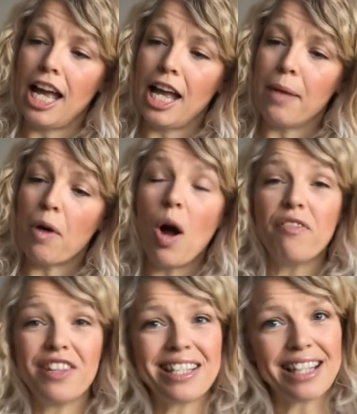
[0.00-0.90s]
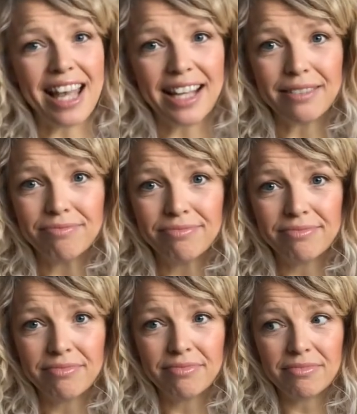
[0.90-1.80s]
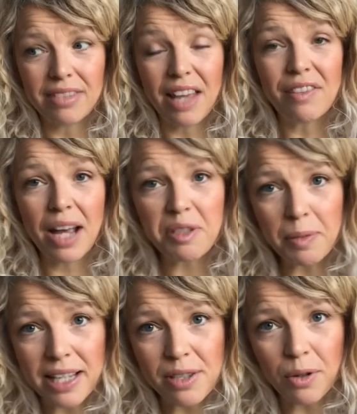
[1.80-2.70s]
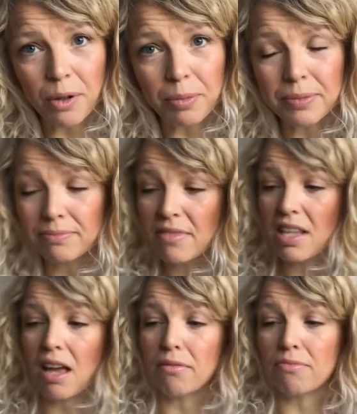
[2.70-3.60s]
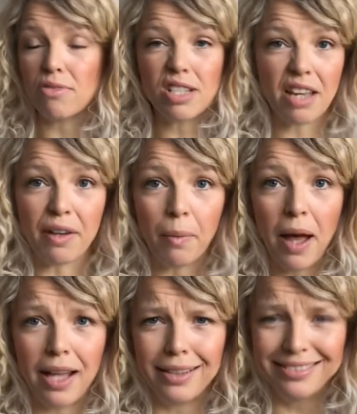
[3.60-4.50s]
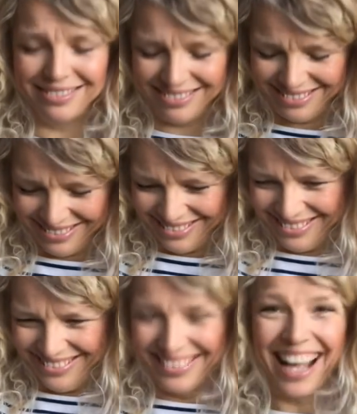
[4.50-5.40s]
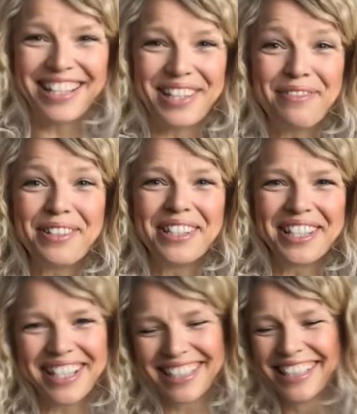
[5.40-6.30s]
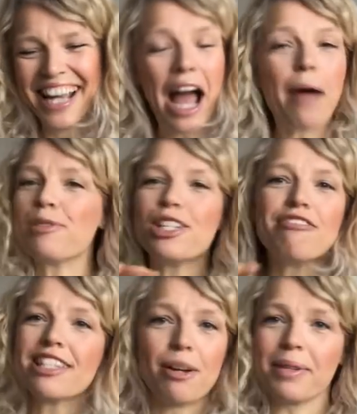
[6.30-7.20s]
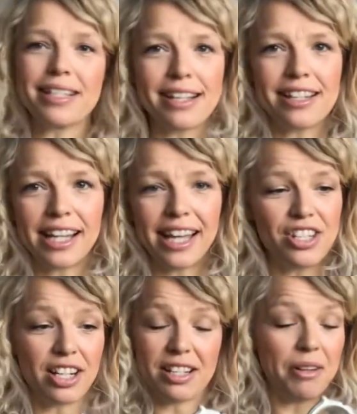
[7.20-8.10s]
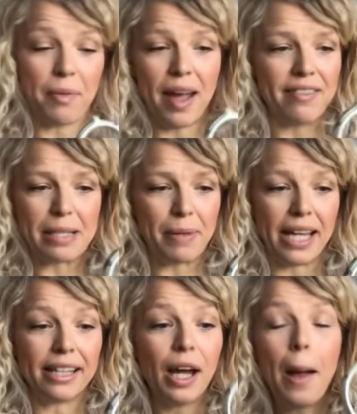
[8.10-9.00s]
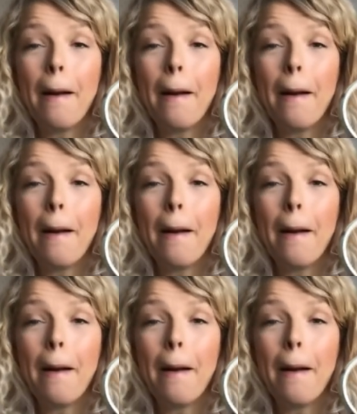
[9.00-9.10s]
Obviously, they've now split up. So just give it away. As you would. I'm sure it's not been sat in a kitchen. I don't know where it's been.